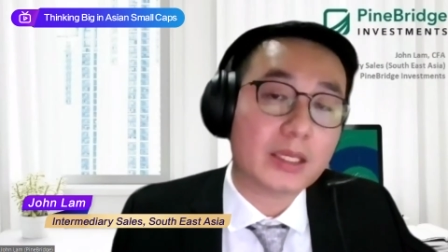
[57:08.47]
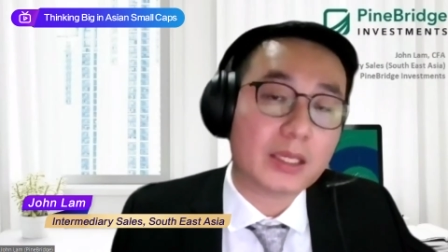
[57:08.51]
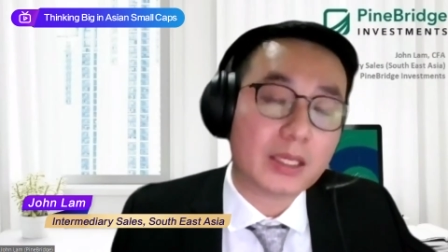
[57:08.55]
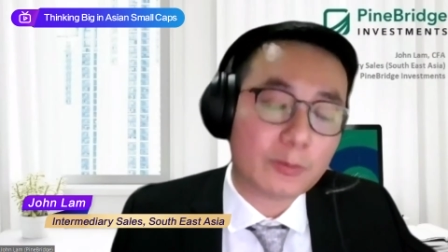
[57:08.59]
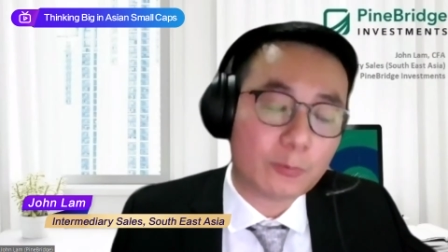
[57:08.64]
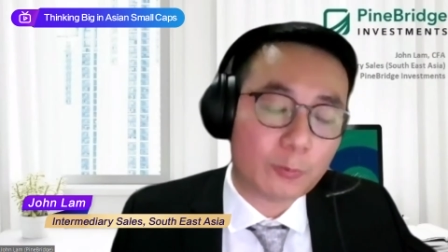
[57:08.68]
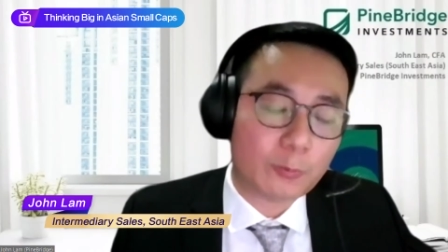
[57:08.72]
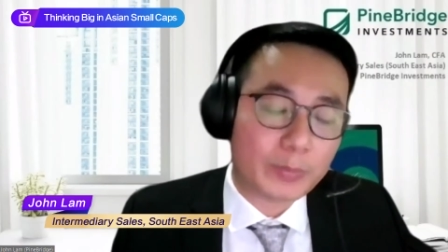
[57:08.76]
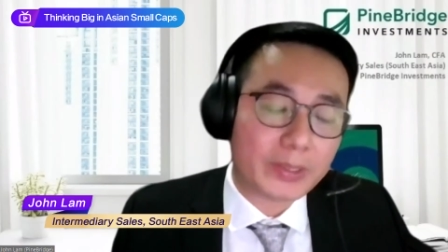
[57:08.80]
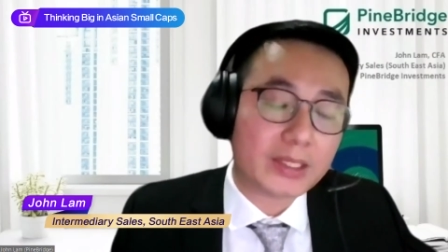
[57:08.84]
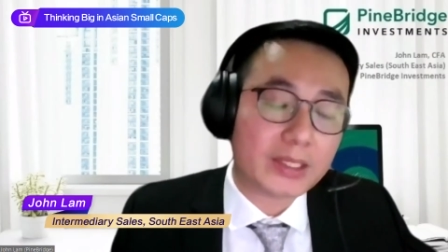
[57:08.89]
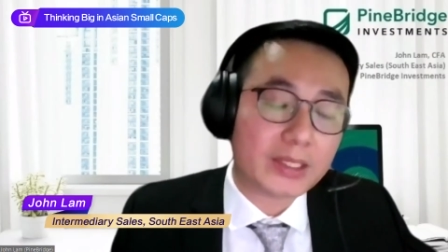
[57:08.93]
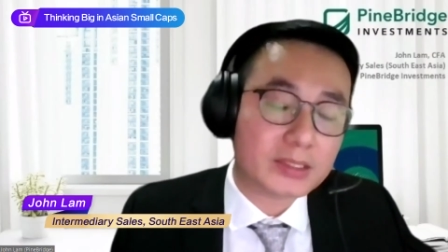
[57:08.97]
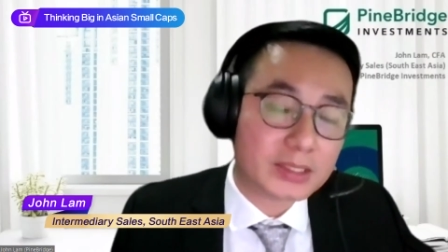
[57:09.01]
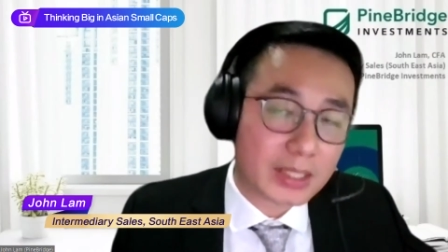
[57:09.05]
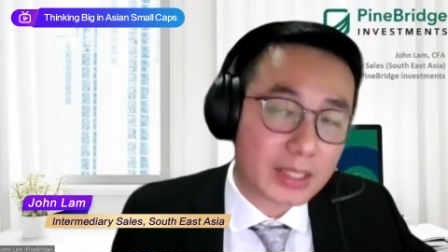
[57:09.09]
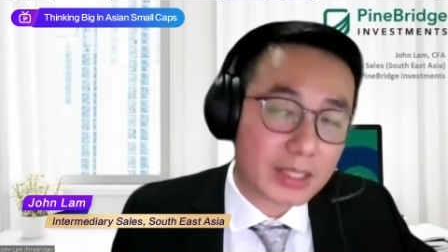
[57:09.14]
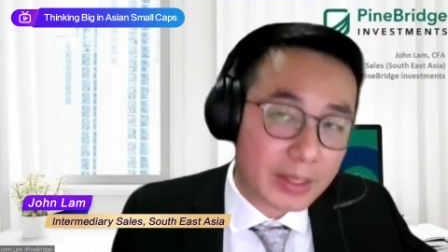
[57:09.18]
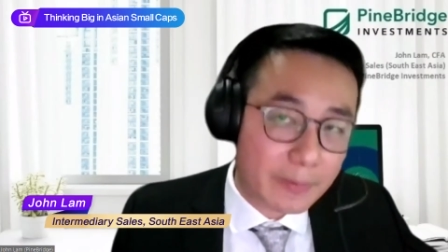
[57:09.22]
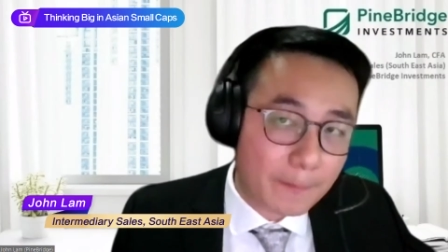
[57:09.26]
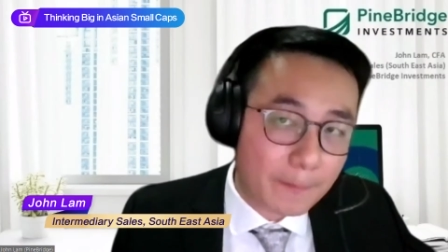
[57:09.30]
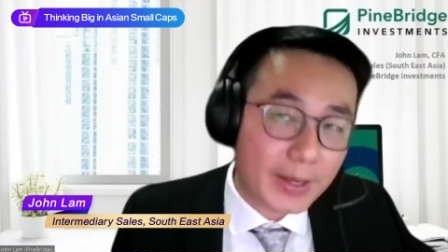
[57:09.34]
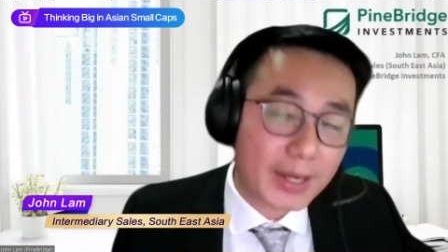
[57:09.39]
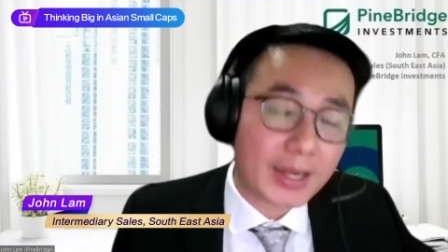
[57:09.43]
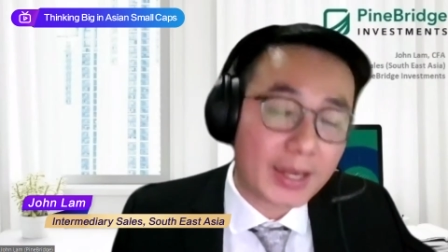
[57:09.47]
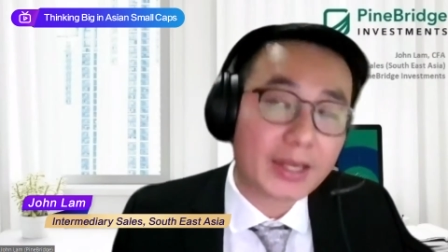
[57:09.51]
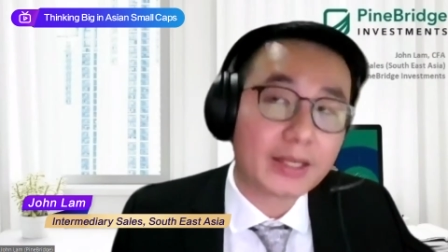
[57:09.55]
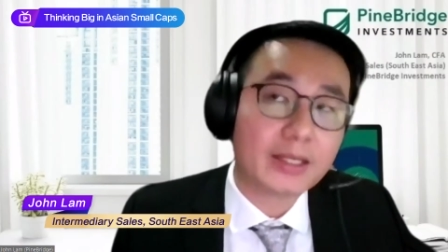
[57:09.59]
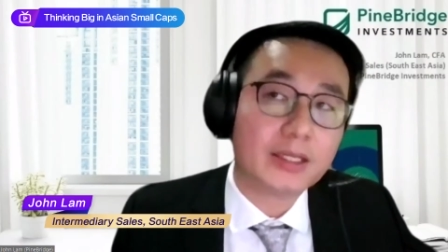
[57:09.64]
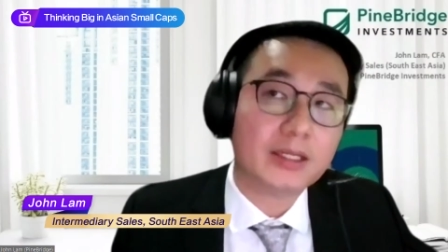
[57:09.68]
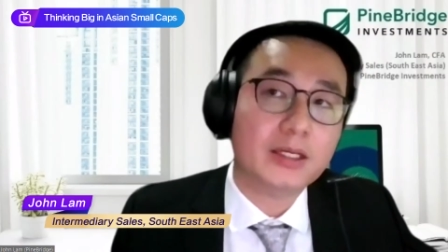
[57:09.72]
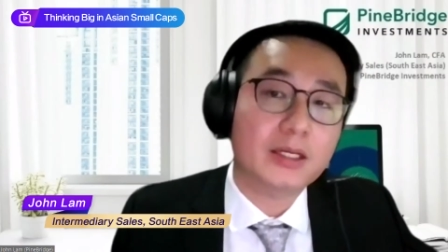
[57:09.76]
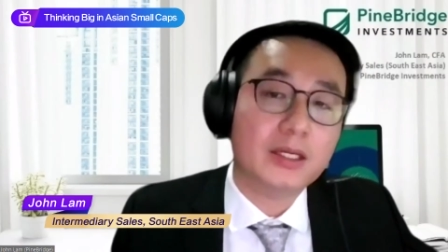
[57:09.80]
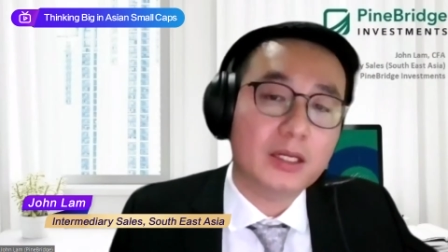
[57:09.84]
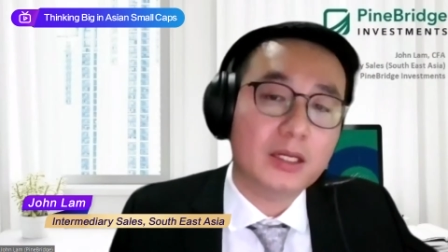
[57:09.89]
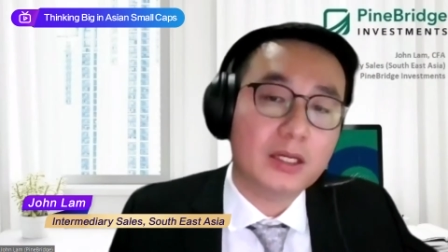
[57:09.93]
its impact
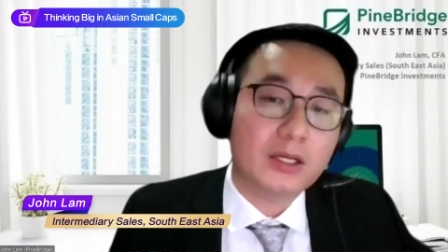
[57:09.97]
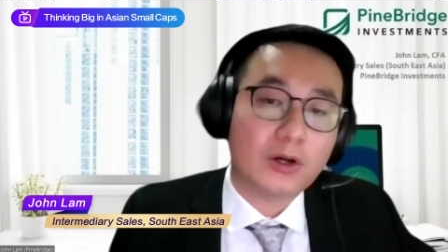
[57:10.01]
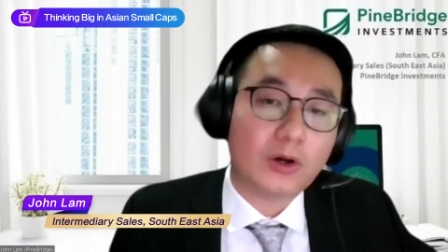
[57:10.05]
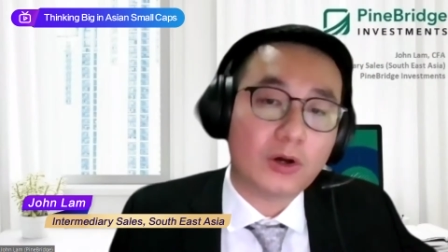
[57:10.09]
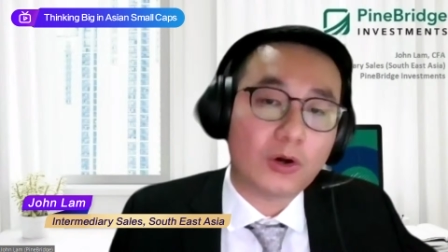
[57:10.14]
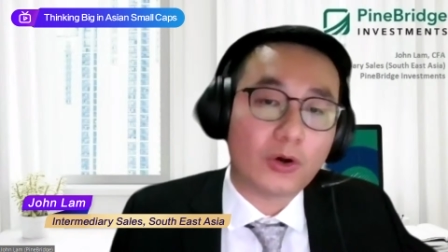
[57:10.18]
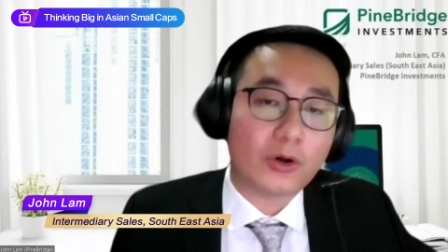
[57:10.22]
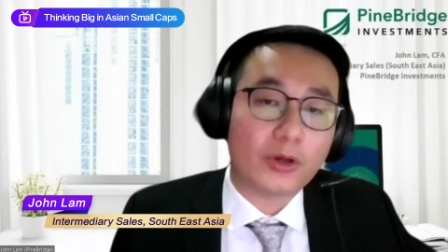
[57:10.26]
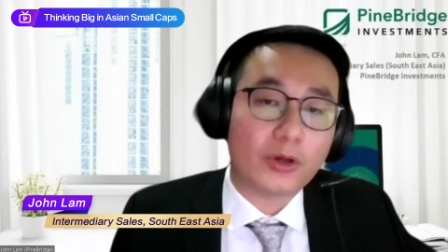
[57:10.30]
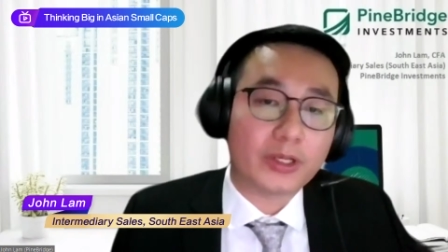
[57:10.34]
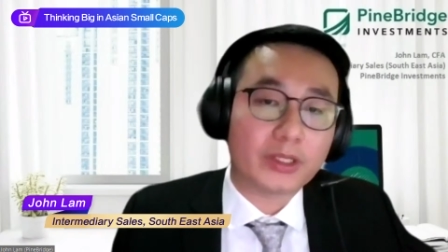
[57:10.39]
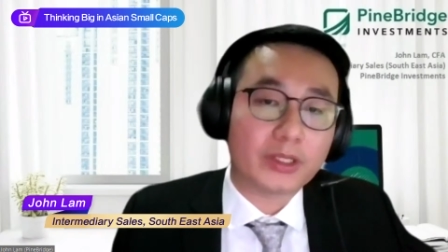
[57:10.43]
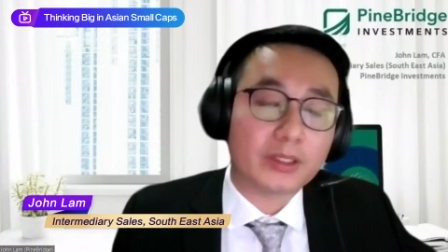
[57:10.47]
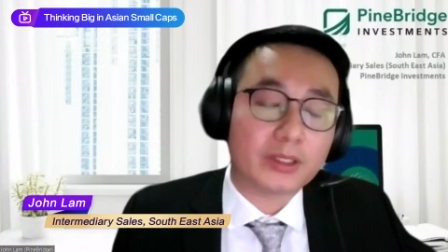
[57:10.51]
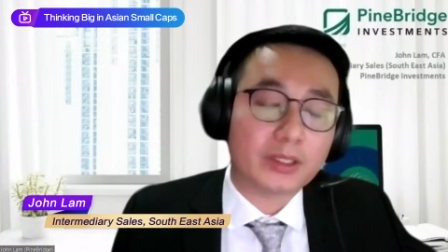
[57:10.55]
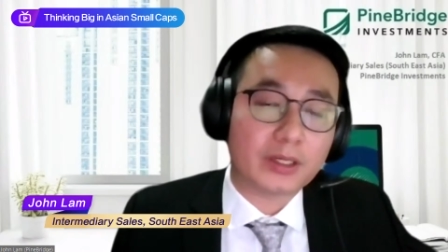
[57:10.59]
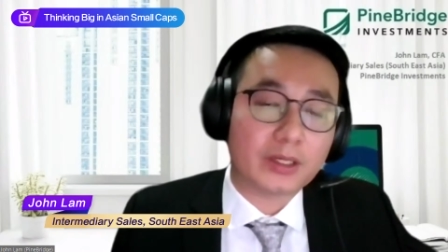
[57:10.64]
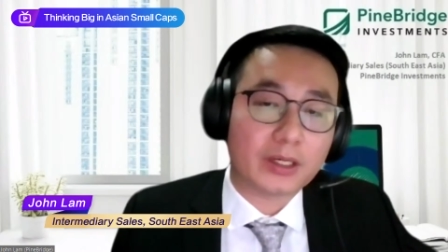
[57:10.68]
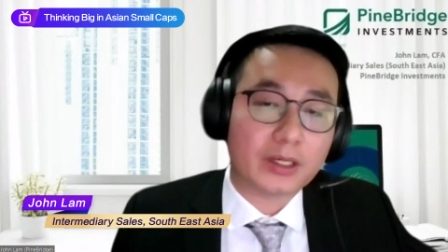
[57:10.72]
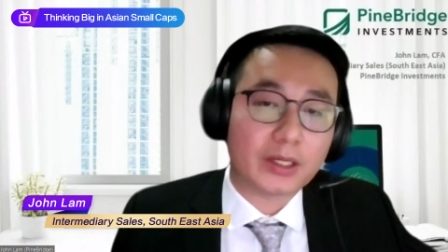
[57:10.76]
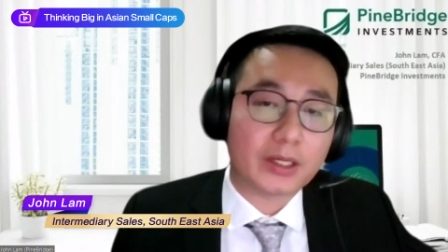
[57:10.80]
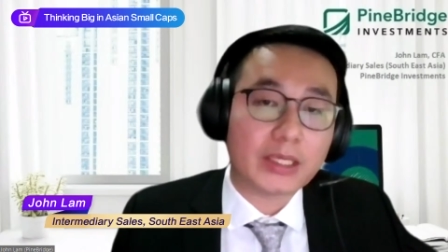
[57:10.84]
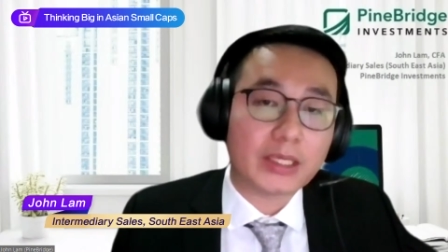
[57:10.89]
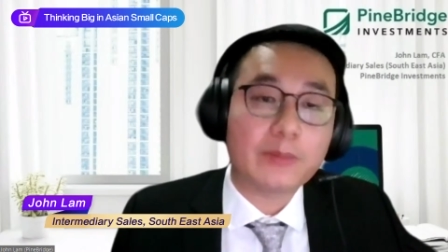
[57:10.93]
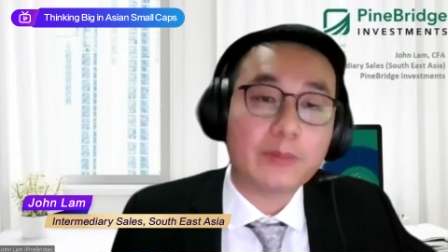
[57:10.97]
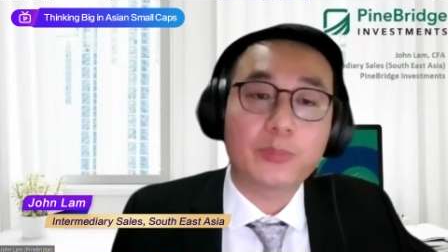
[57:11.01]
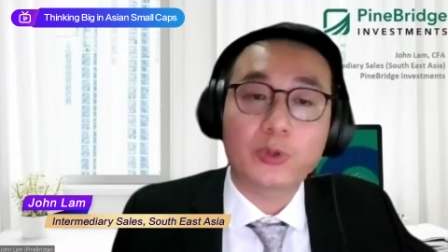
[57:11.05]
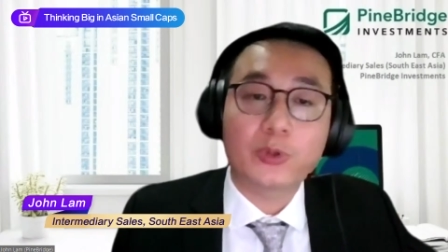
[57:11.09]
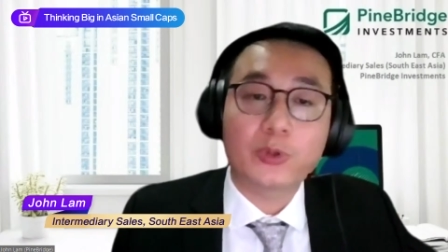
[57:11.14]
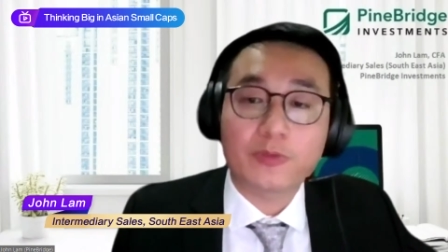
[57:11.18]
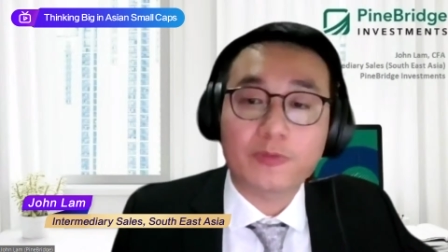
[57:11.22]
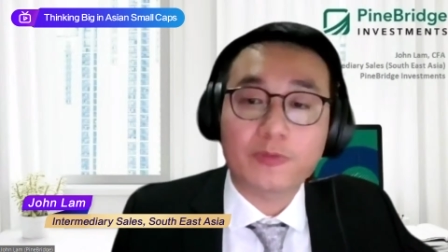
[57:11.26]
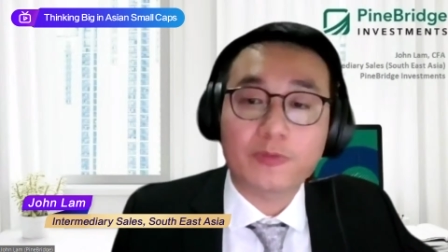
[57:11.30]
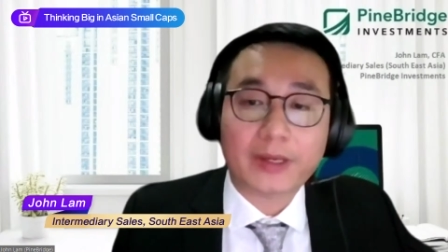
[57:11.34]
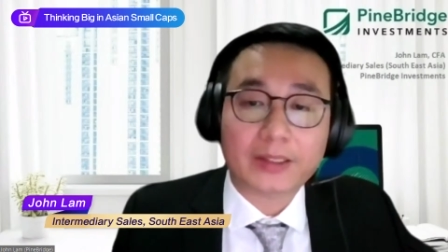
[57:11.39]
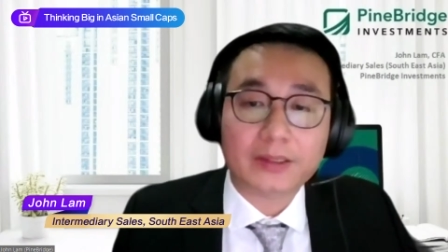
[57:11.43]
on input
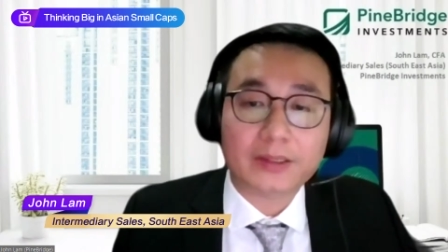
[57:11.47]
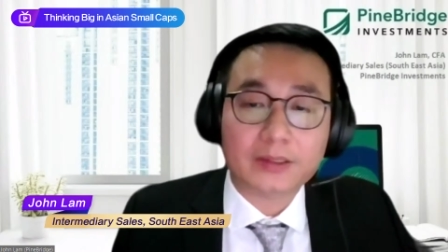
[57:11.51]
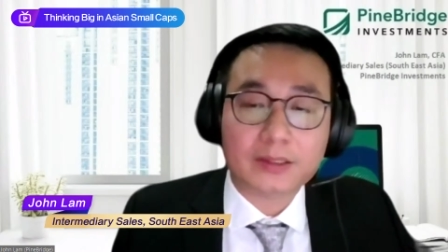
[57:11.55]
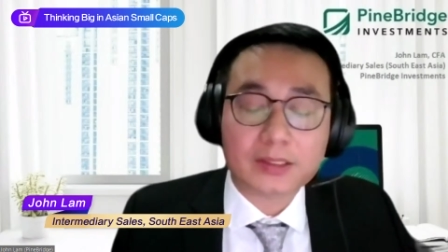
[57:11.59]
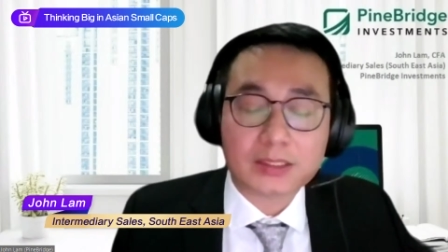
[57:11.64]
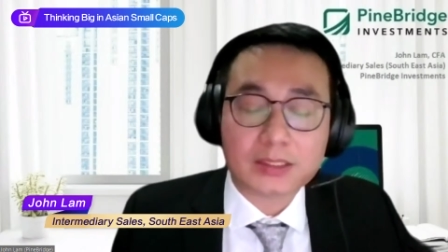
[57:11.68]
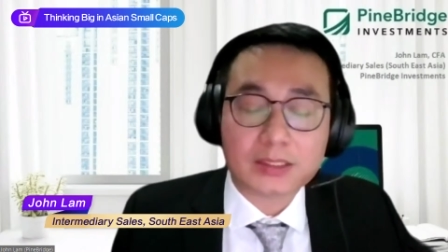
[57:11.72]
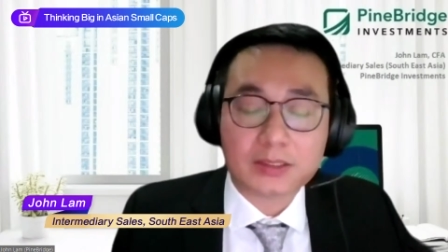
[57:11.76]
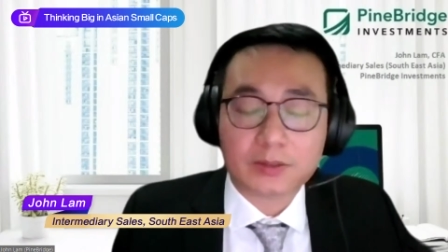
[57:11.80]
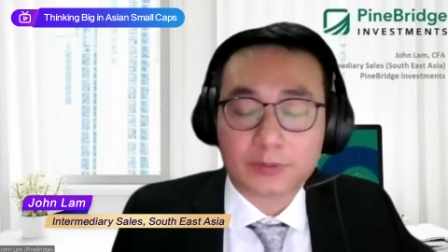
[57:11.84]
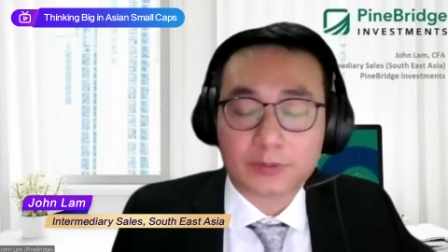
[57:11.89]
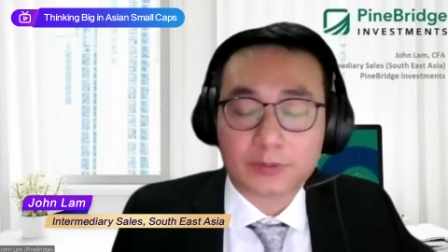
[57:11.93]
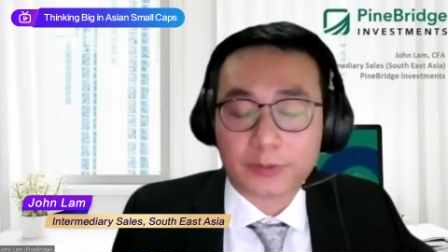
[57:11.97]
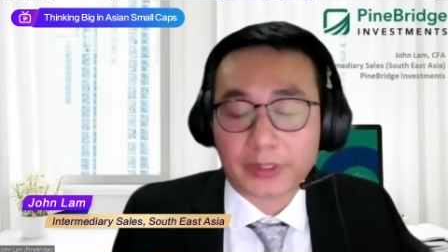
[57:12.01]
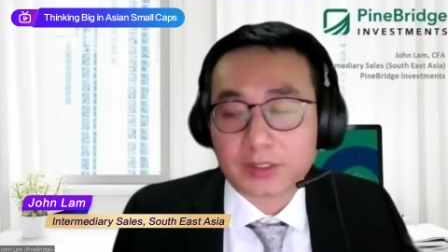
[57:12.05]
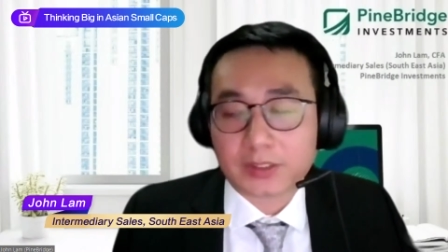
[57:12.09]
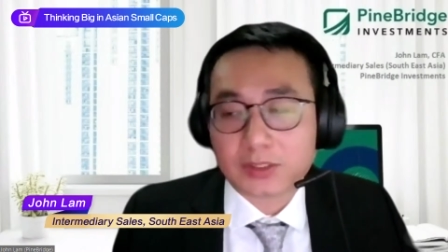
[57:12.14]
factors, right?